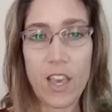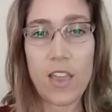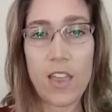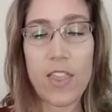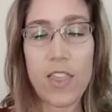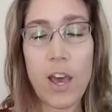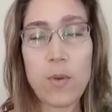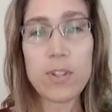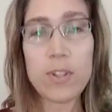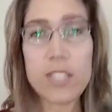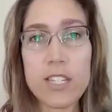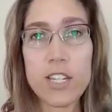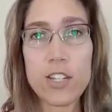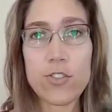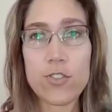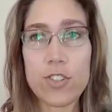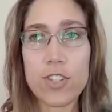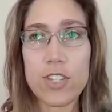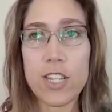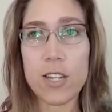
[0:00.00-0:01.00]
That was an
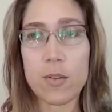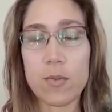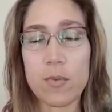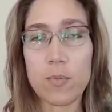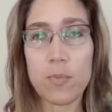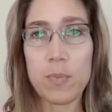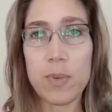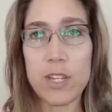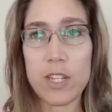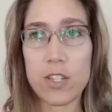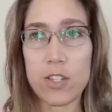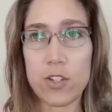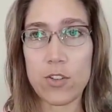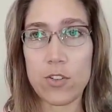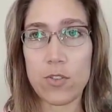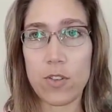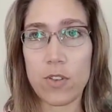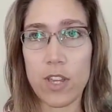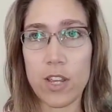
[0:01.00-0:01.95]
interesting piece too.